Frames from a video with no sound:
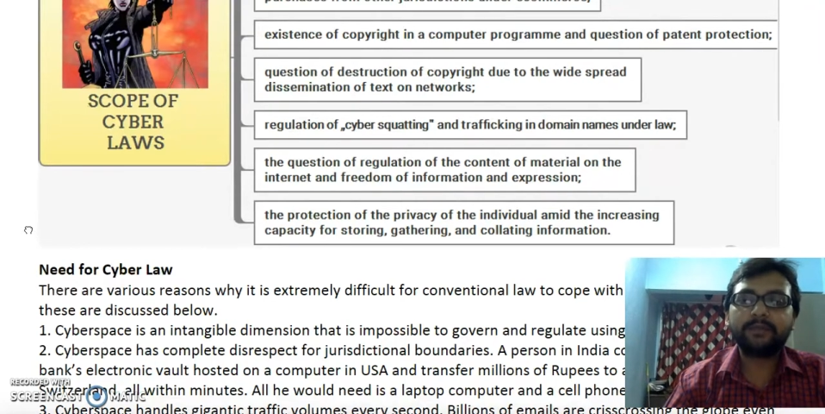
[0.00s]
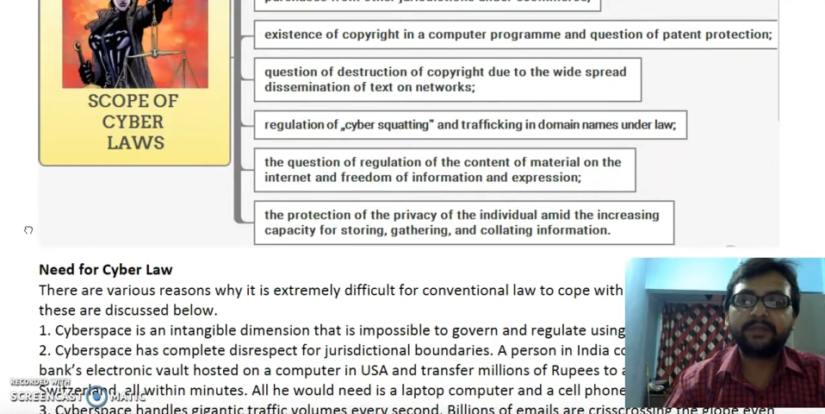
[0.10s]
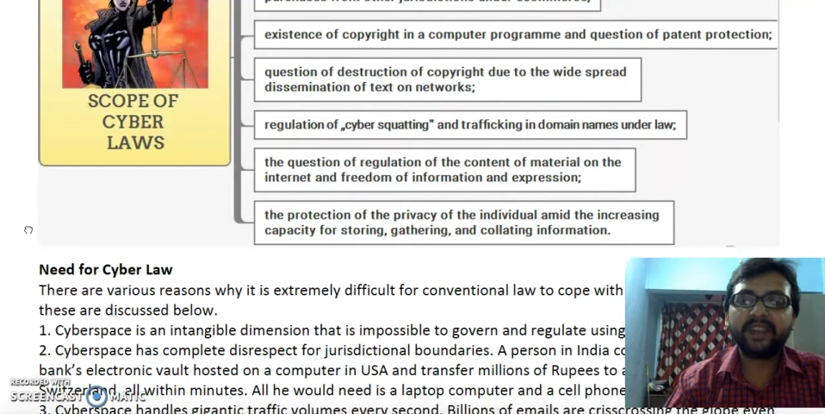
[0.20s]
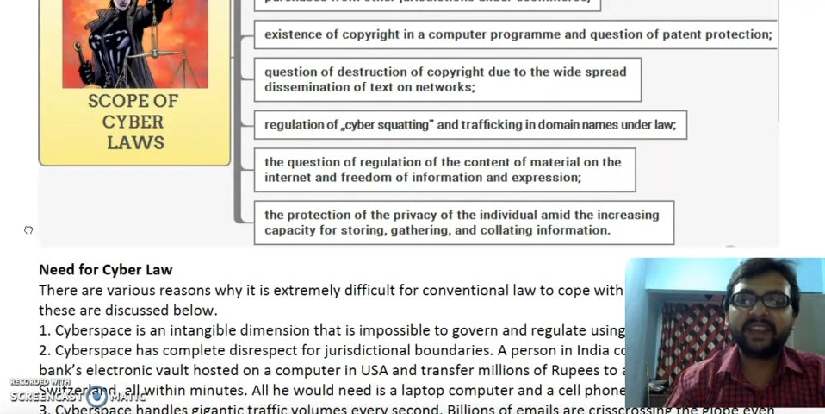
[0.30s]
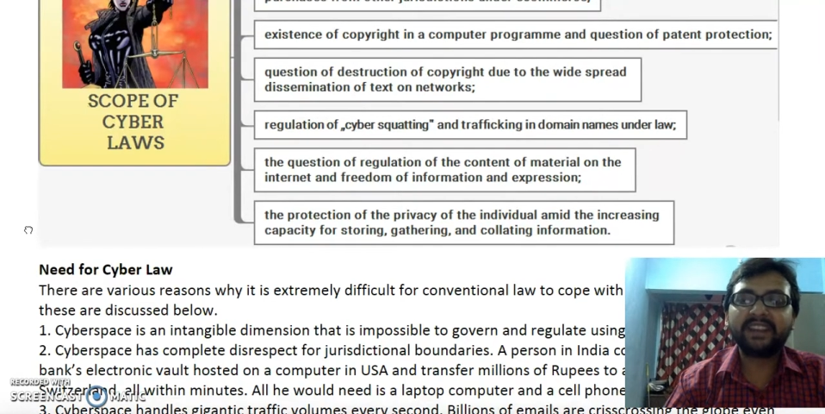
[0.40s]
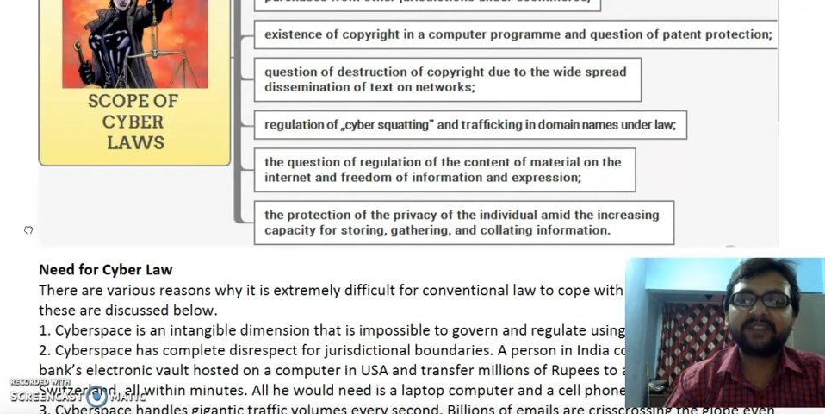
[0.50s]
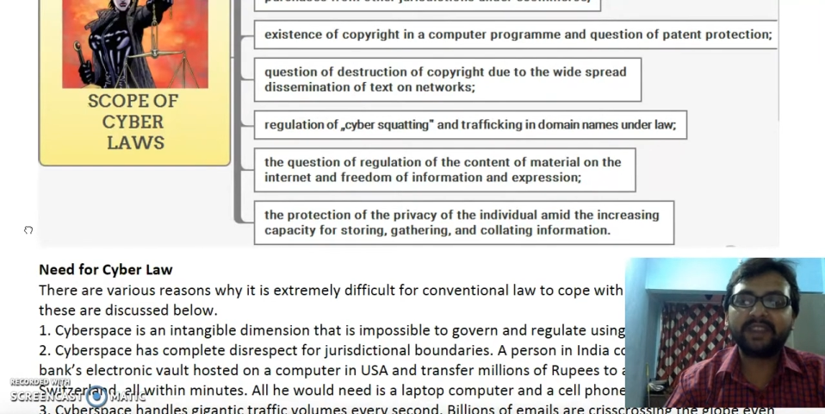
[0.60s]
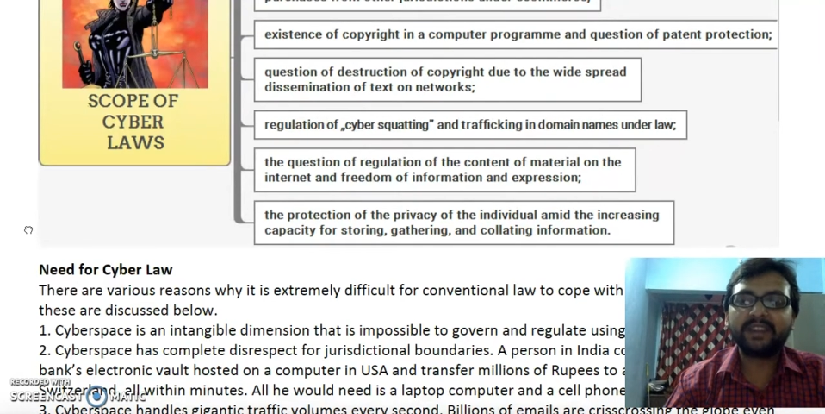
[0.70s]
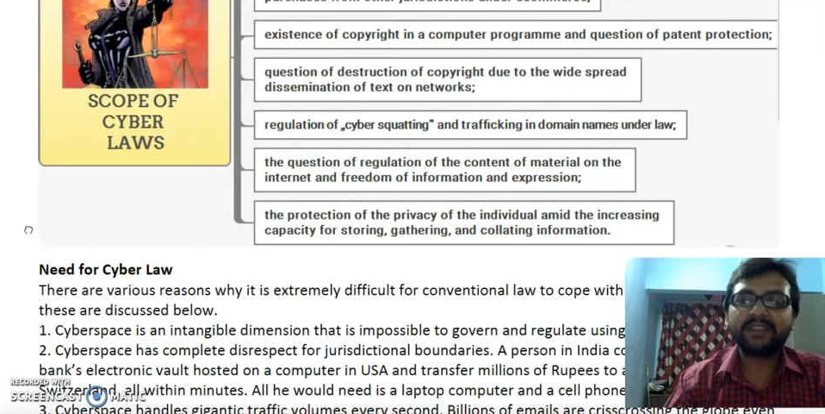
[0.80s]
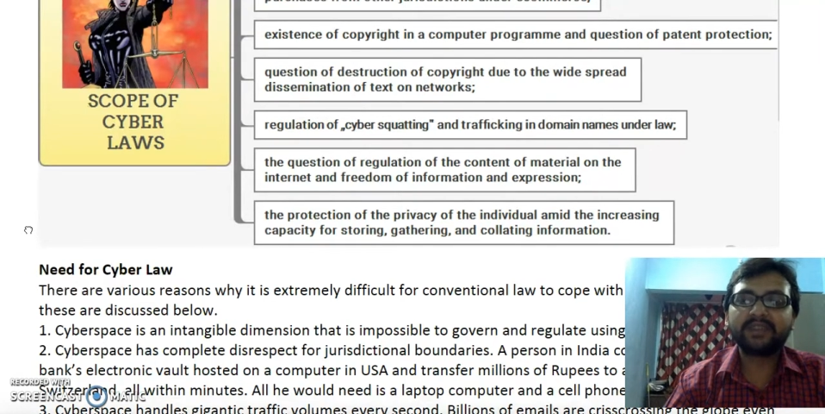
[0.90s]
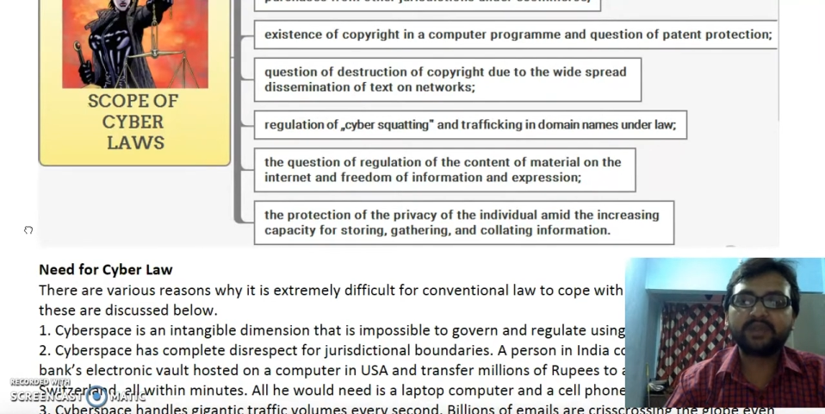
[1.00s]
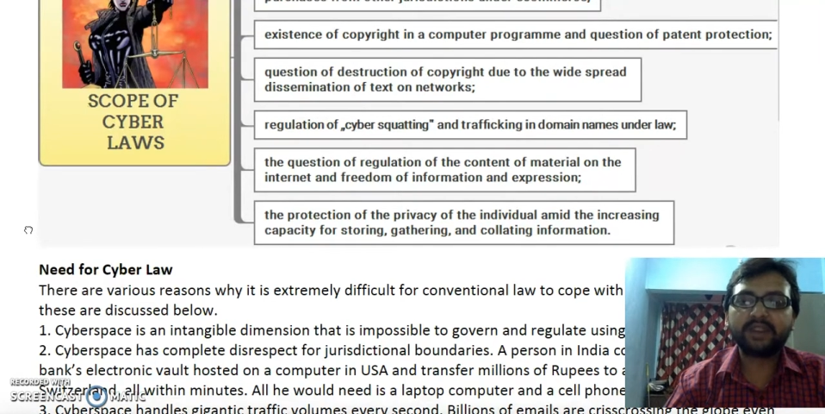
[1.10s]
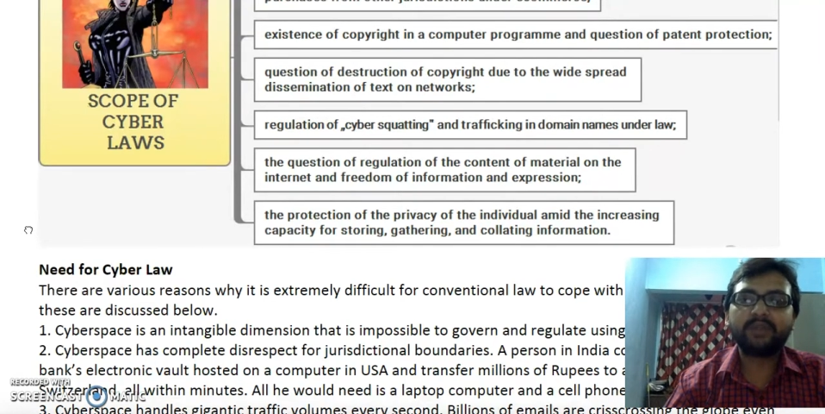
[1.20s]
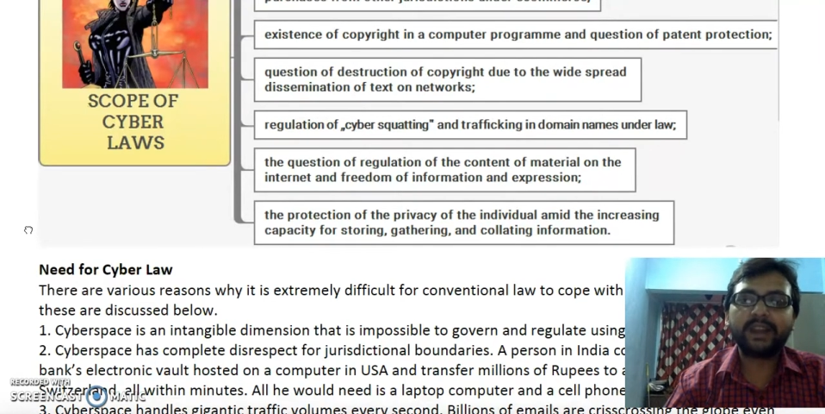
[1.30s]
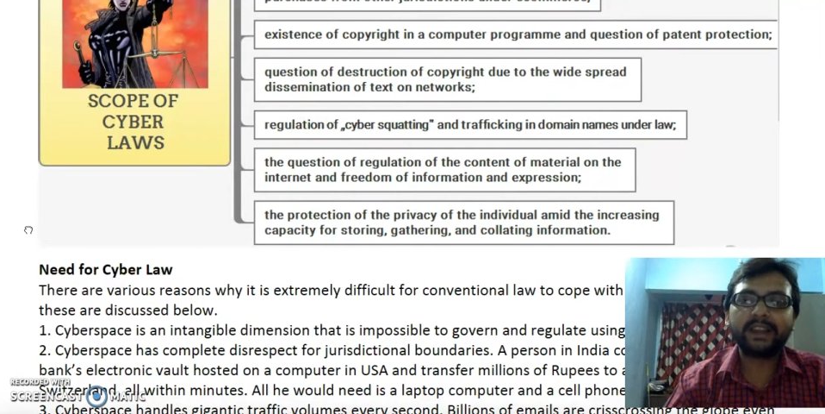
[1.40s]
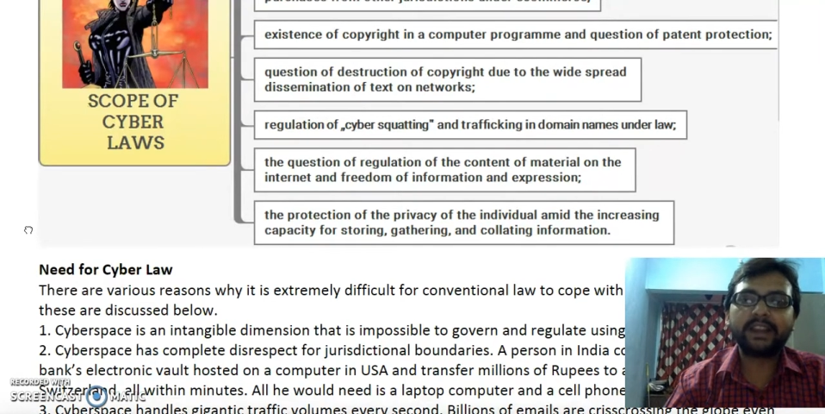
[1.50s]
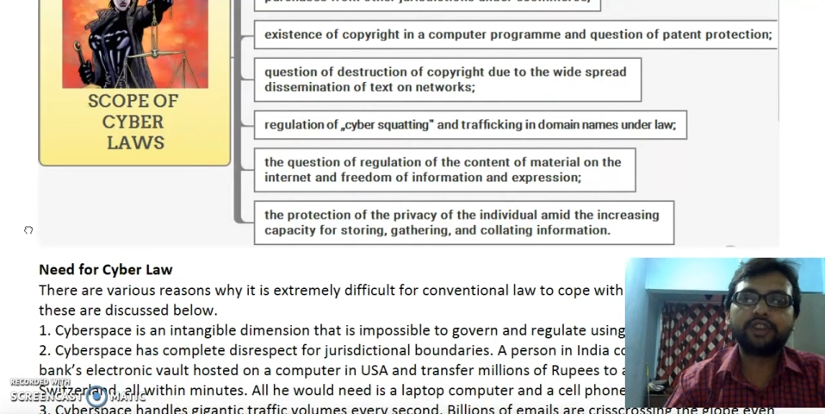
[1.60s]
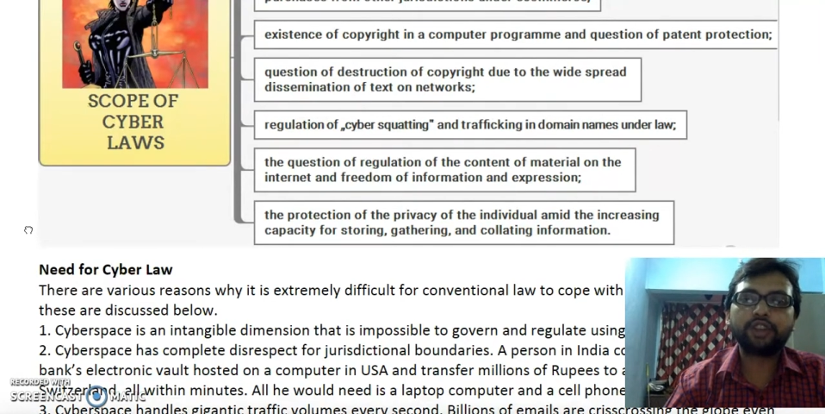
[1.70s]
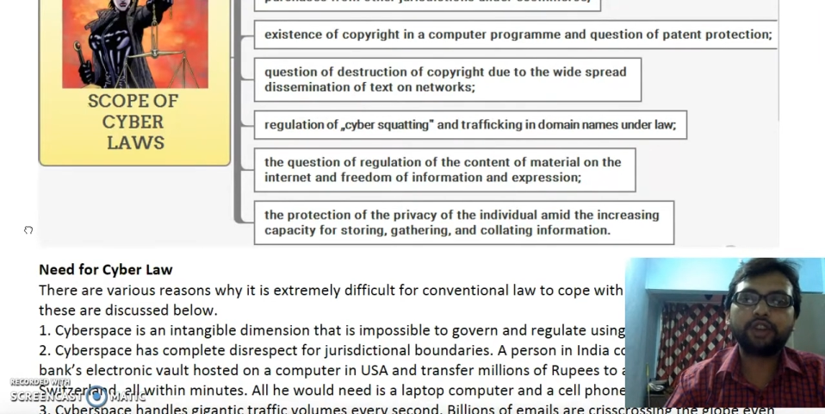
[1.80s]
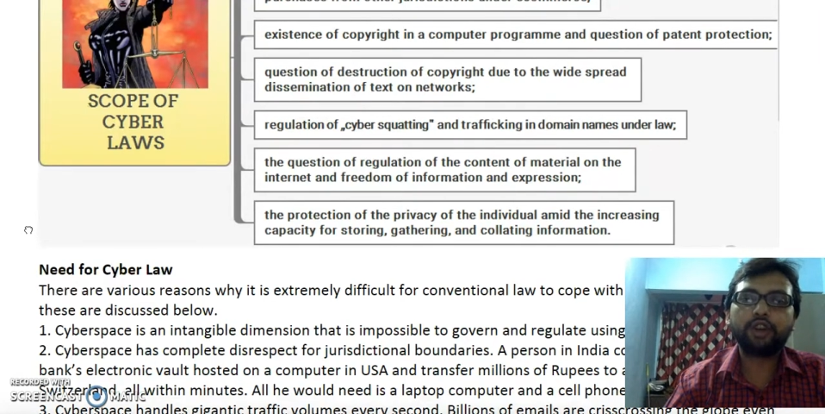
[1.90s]
very strict
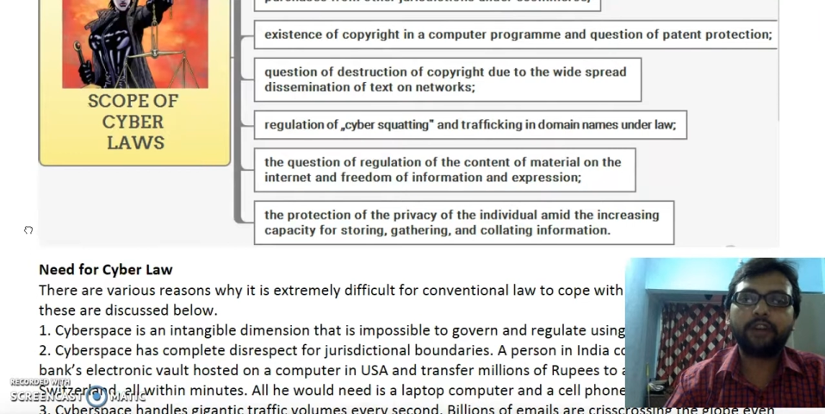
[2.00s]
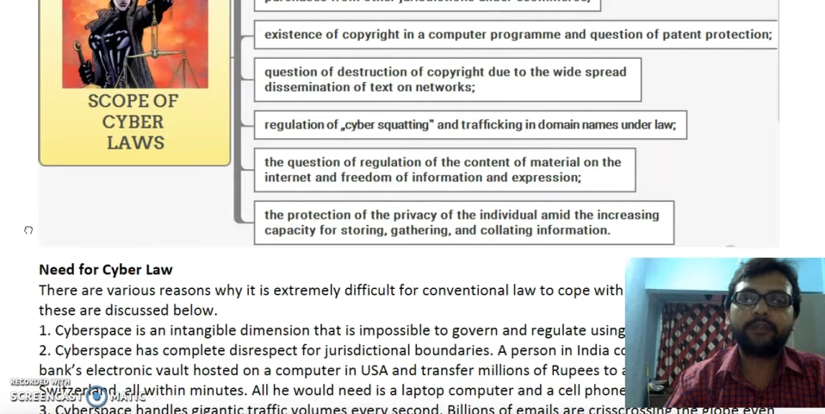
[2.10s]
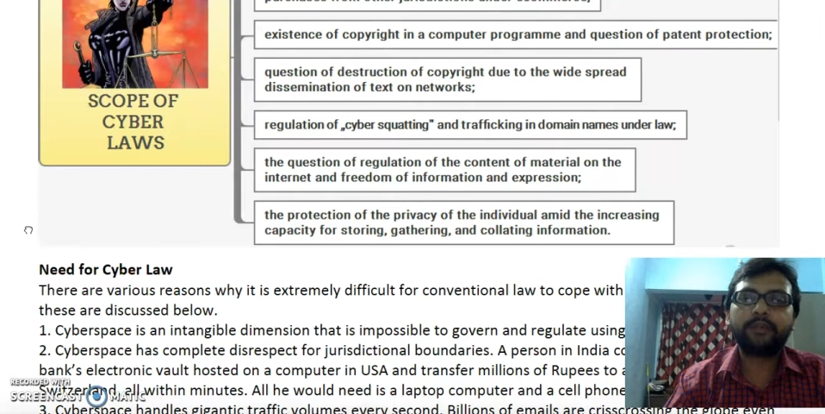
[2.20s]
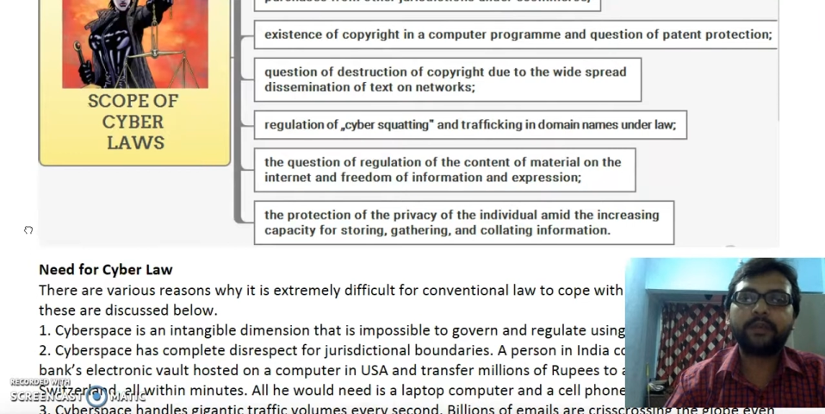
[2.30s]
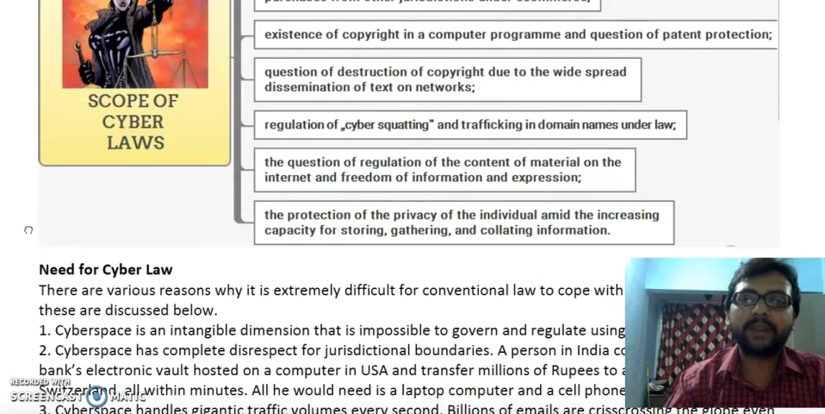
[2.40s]
violation of